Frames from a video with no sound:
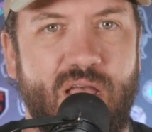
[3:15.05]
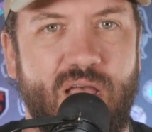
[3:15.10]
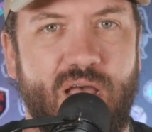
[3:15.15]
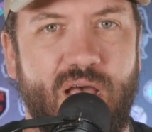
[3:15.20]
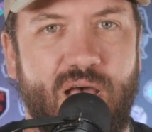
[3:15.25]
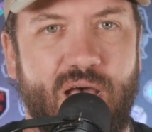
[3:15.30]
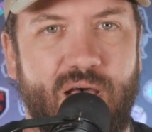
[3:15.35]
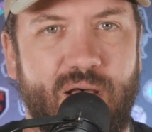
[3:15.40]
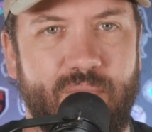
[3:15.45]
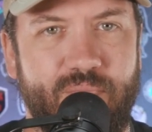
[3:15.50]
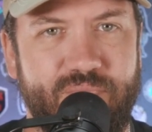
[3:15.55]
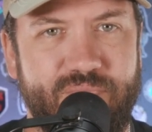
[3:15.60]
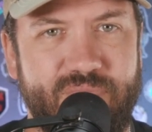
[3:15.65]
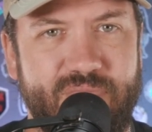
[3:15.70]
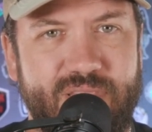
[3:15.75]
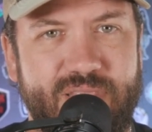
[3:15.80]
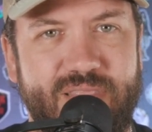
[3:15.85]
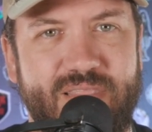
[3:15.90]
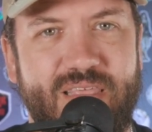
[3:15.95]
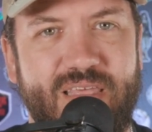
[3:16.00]
Um,
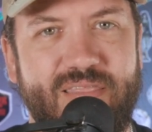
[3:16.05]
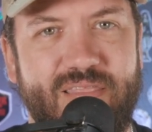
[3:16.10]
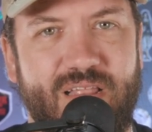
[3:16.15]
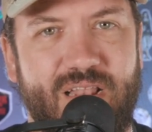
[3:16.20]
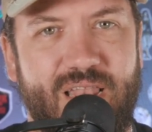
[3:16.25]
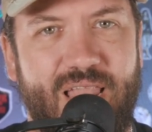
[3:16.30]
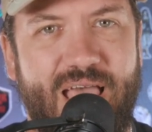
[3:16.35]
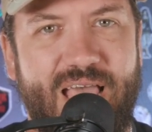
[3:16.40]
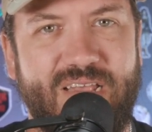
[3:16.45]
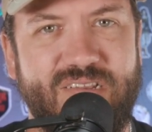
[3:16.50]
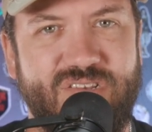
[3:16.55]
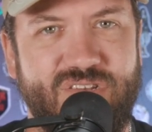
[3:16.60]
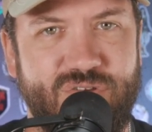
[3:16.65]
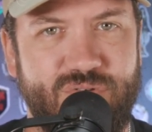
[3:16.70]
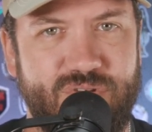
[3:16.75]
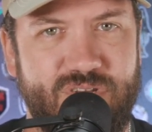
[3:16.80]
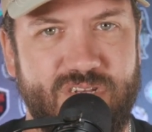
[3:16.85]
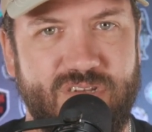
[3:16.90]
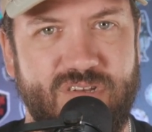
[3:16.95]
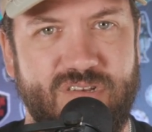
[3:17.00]
then the last two
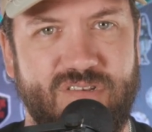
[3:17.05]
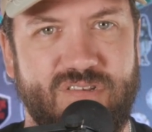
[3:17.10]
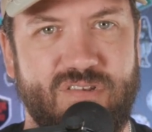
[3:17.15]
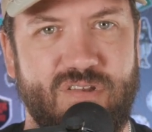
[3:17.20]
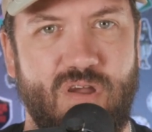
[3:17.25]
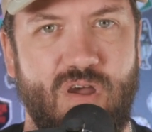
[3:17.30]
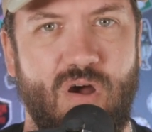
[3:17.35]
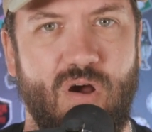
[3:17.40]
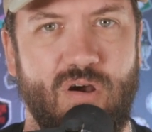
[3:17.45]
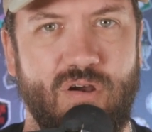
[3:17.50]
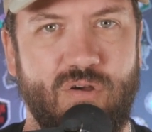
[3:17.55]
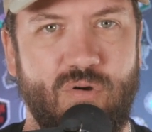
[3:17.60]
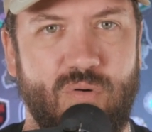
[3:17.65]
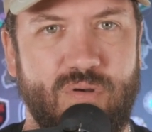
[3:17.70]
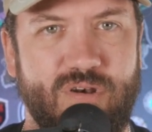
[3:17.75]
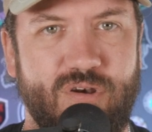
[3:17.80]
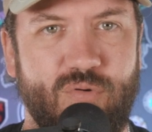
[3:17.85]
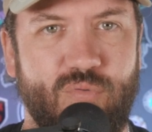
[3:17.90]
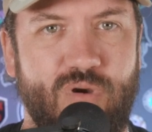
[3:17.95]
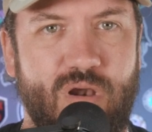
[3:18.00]
digits are
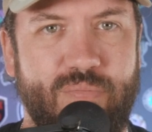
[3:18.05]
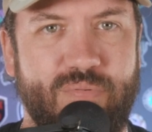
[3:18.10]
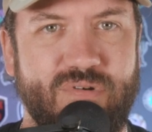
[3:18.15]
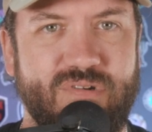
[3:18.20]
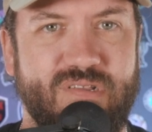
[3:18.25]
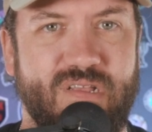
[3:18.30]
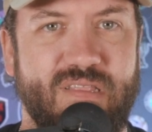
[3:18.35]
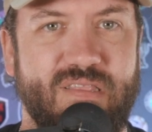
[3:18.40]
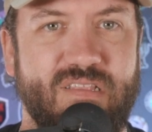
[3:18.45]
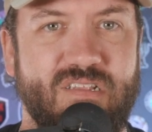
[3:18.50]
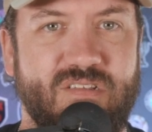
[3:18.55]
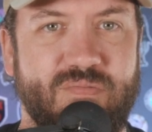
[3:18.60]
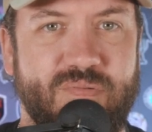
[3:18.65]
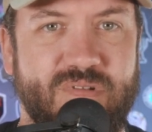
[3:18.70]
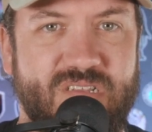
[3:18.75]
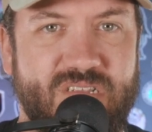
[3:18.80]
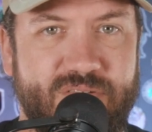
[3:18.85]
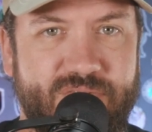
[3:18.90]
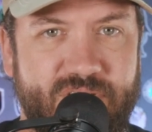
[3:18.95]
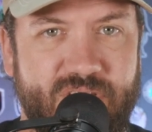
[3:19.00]
going to represent the
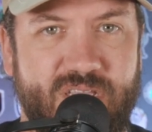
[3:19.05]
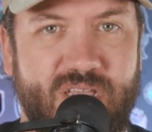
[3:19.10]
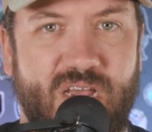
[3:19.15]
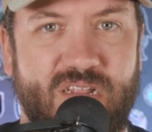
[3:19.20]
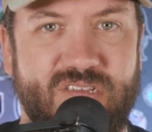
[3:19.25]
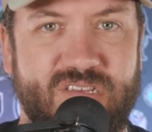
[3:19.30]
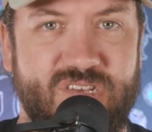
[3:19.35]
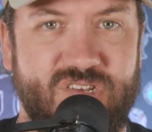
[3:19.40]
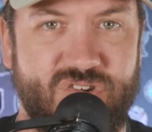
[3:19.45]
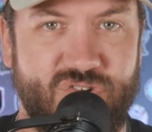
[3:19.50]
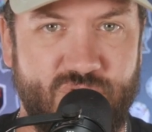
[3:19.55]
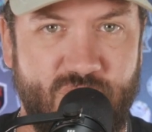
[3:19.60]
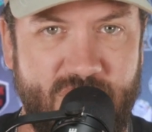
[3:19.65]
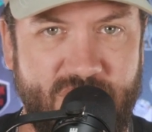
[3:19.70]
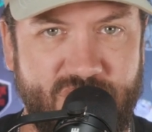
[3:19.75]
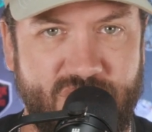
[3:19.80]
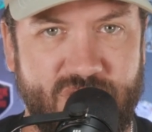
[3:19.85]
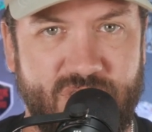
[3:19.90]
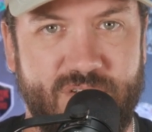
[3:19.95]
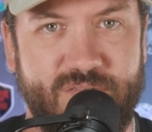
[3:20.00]
specific
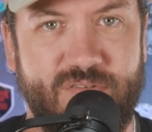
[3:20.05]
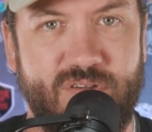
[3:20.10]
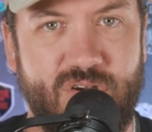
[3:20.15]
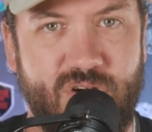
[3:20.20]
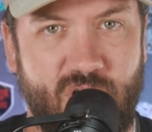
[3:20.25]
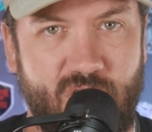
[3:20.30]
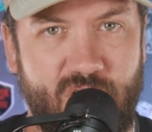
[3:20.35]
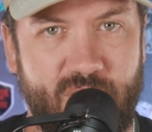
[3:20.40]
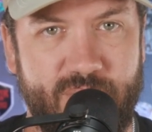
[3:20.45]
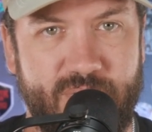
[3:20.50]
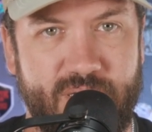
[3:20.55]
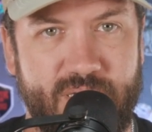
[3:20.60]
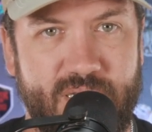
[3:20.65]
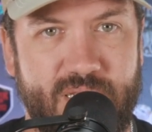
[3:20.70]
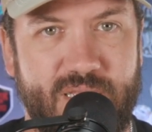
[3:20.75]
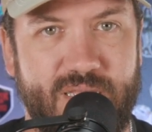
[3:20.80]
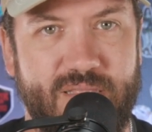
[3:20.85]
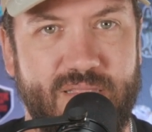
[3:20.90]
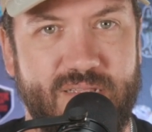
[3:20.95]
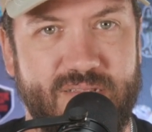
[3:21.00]
concentration of carbon.
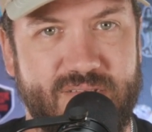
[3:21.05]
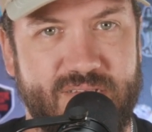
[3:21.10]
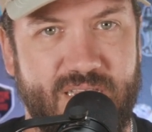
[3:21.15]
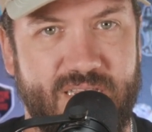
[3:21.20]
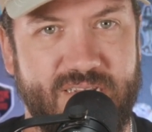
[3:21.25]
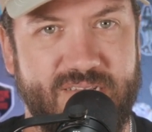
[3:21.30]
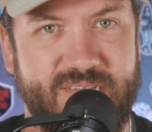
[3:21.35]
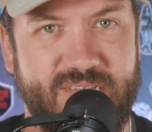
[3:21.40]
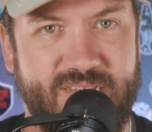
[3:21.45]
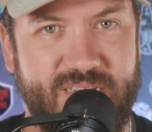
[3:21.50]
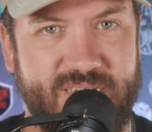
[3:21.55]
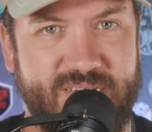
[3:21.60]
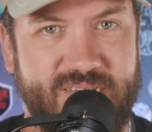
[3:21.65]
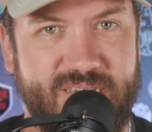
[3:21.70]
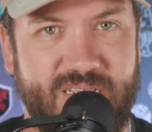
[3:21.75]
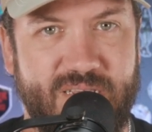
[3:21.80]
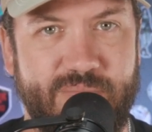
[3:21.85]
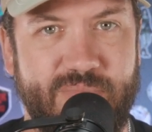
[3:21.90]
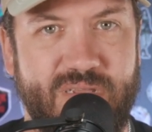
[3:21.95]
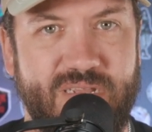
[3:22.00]
In this case,
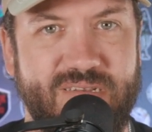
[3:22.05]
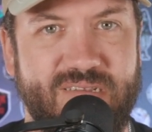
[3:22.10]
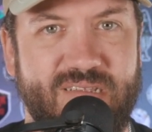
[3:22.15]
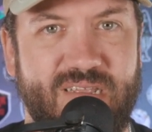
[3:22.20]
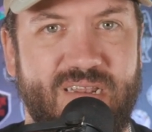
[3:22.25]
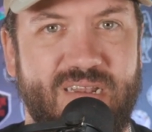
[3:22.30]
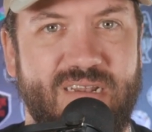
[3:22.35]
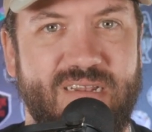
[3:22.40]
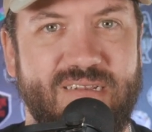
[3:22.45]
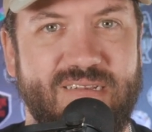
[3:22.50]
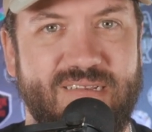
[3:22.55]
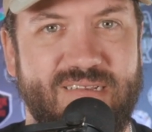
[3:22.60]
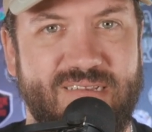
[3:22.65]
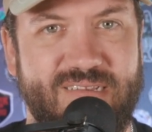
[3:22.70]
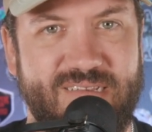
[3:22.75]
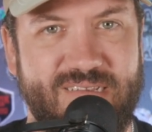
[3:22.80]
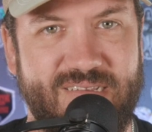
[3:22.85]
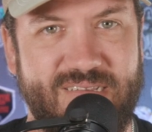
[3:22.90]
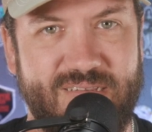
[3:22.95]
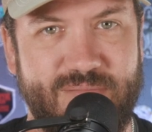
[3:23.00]
sixty means that it is
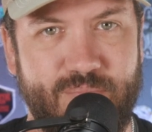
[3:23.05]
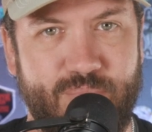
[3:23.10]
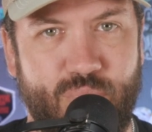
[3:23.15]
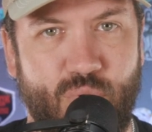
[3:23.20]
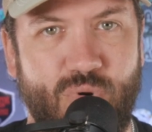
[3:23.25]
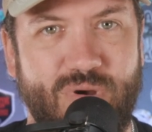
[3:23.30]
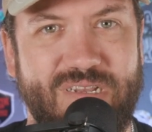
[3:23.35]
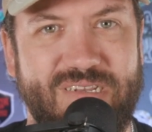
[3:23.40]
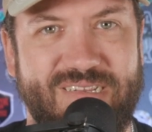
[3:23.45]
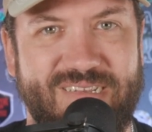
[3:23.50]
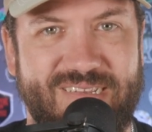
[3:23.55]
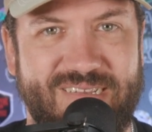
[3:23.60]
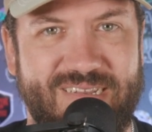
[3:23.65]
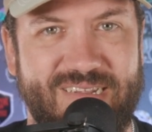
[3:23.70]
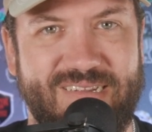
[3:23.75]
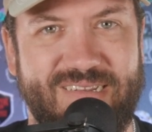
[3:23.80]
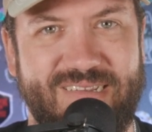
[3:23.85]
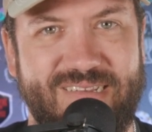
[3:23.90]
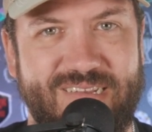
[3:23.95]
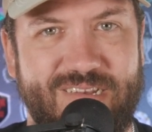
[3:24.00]
zero point
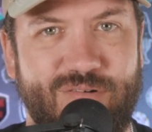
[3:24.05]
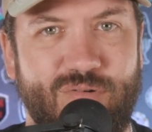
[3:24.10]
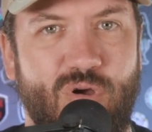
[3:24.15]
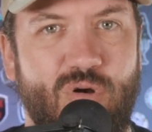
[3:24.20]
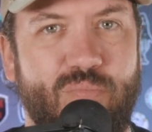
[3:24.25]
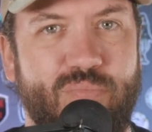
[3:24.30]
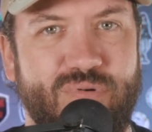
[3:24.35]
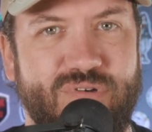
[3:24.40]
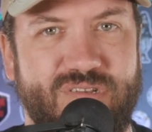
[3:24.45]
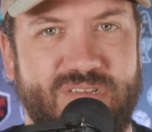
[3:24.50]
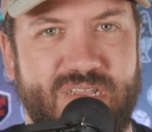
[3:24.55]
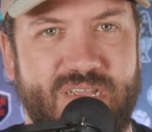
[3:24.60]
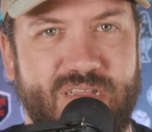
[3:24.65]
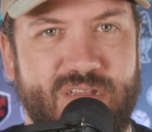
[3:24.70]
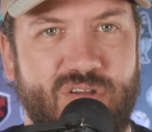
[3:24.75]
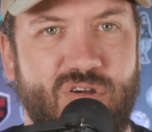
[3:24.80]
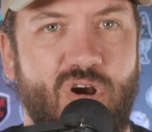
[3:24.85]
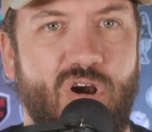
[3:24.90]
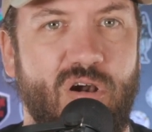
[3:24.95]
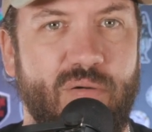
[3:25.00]
six zero
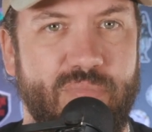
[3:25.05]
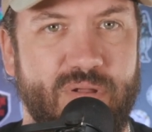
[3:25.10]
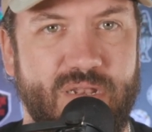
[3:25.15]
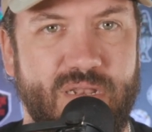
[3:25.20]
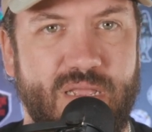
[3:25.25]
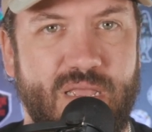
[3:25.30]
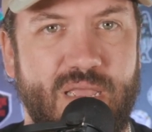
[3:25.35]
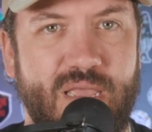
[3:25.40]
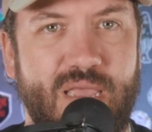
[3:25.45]
percent carbon.